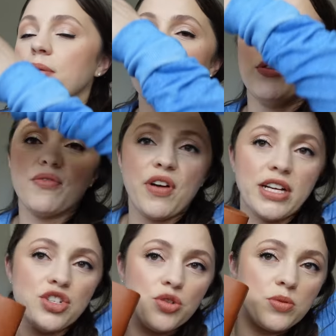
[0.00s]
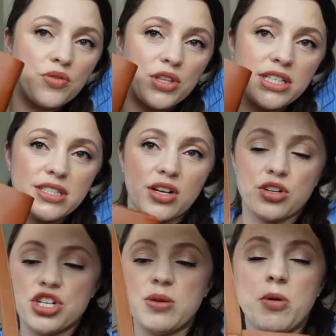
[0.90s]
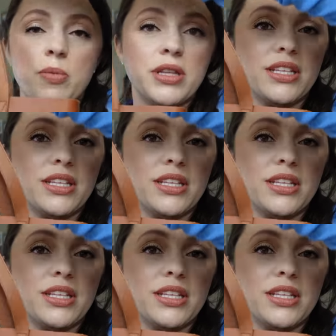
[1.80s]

You can find dupes for this that are cheaper, but